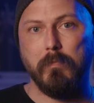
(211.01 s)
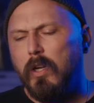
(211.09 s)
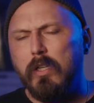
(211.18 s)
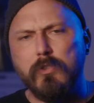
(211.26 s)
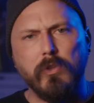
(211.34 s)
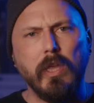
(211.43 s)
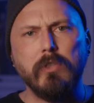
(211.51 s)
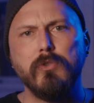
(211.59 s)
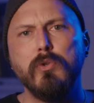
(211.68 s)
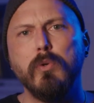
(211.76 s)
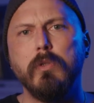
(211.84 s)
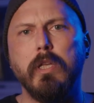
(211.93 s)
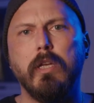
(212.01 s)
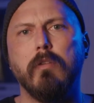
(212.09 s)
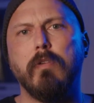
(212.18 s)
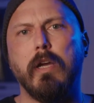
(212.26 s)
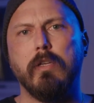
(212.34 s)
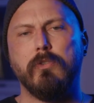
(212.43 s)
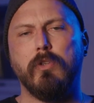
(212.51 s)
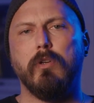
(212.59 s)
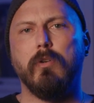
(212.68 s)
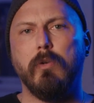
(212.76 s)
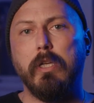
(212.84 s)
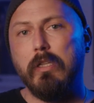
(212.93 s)
Alright, so that's dual native
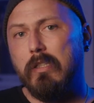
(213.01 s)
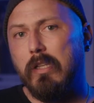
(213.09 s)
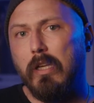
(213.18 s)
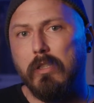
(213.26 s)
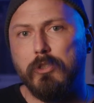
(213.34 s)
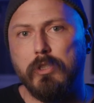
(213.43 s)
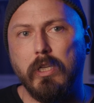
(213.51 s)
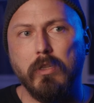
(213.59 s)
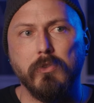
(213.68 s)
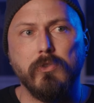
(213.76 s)
ISO in a nutshell.